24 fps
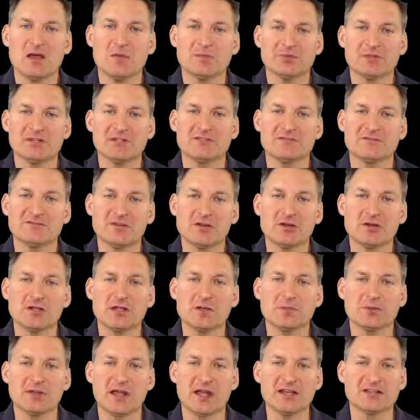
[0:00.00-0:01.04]
Please fill in the
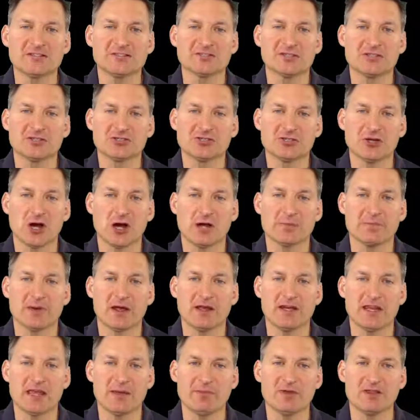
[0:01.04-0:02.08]
blanks in the chart by
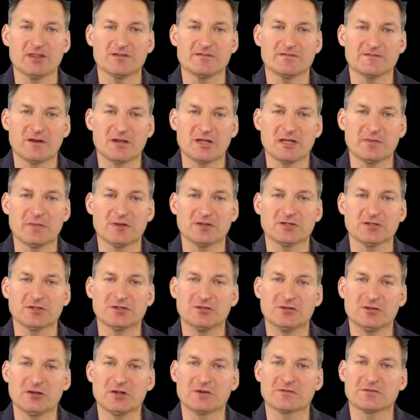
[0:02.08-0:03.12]
naming the fundamental
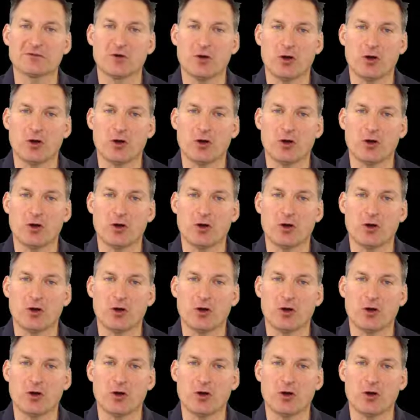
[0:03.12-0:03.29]
unit for